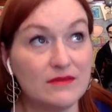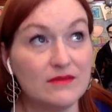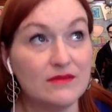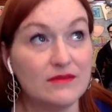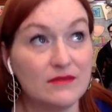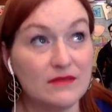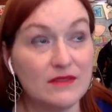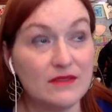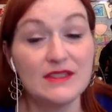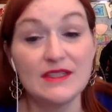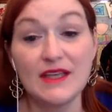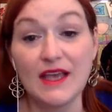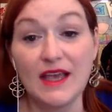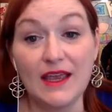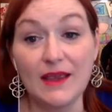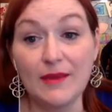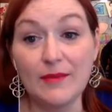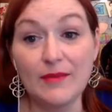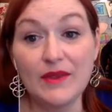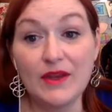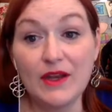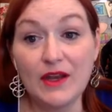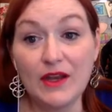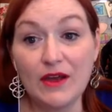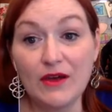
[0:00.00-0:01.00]
the same,
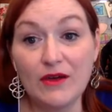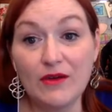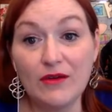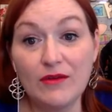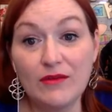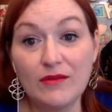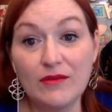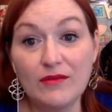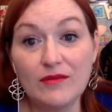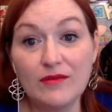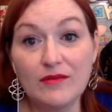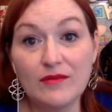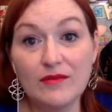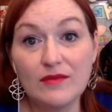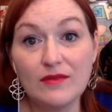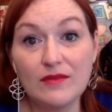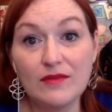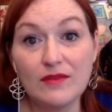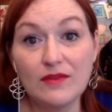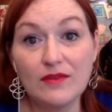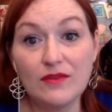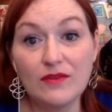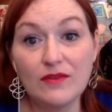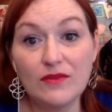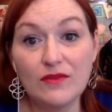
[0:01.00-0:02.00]
you know.
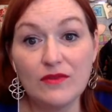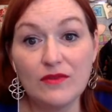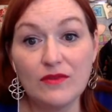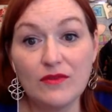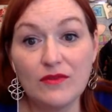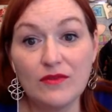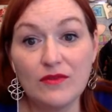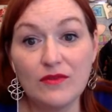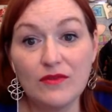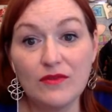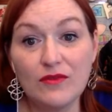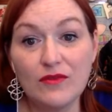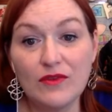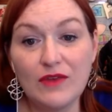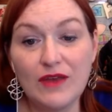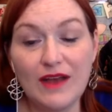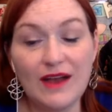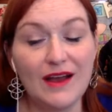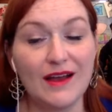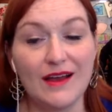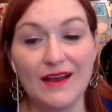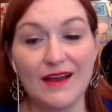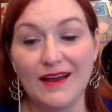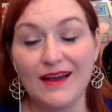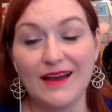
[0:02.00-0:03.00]

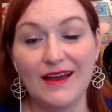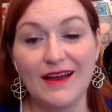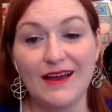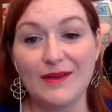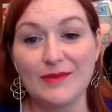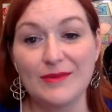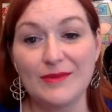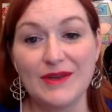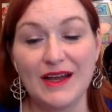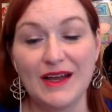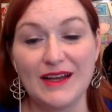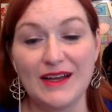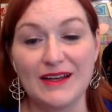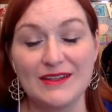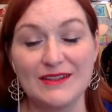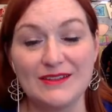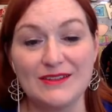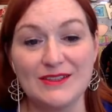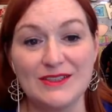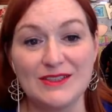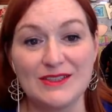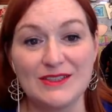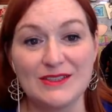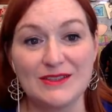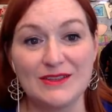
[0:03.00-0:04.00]
Uh, I'm kind of
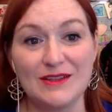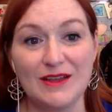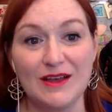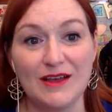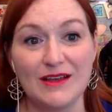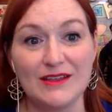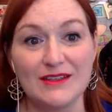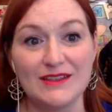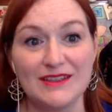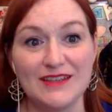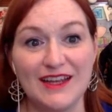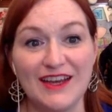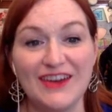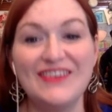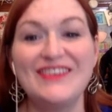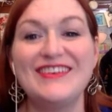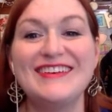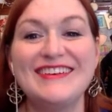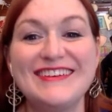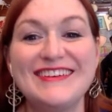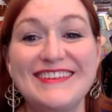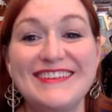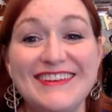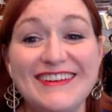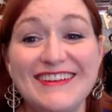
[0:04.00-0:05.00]
just lost now.
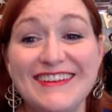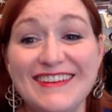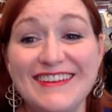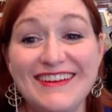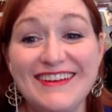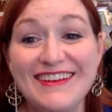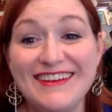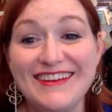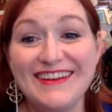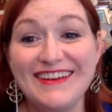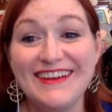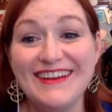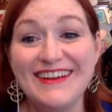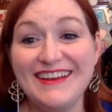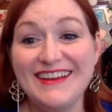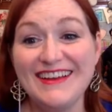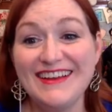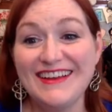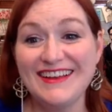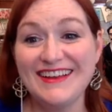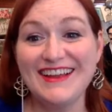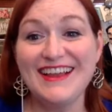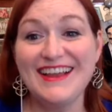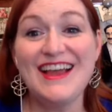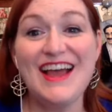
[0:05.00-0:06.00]
Yeah.
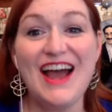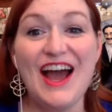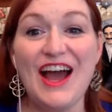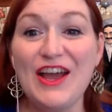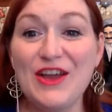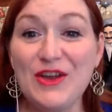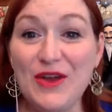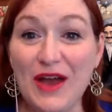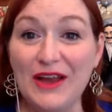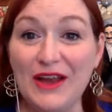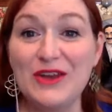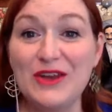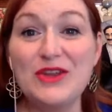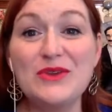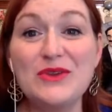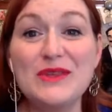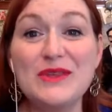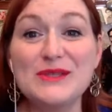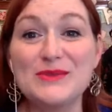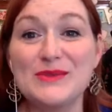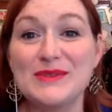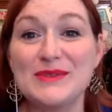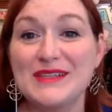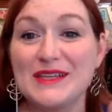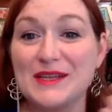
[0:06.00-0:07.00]
I, I knew this
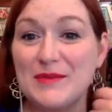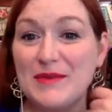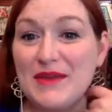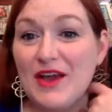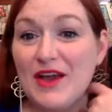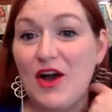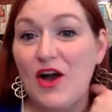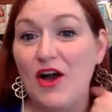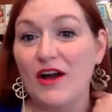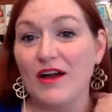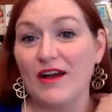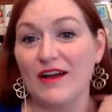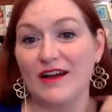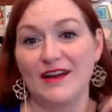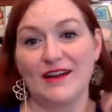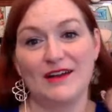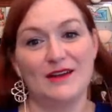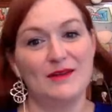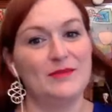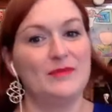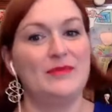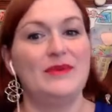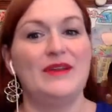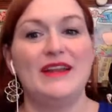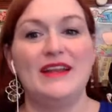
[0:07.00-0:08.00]
was going to be
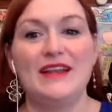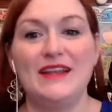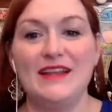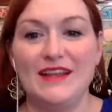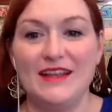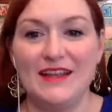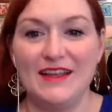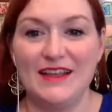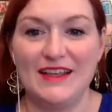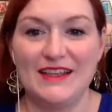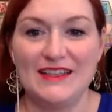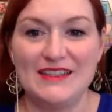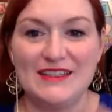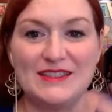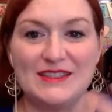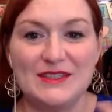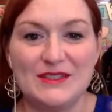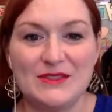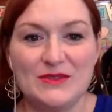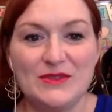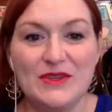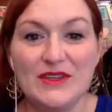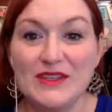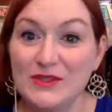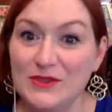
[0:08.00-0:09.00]
hard, but it, it's
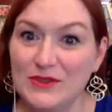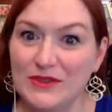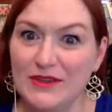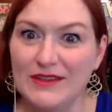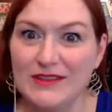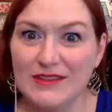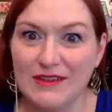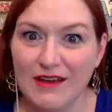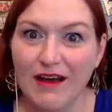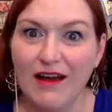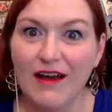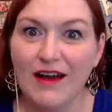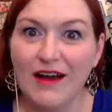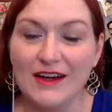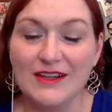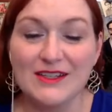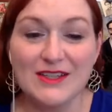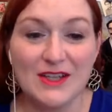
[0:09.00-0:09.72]
it's it's hard. To,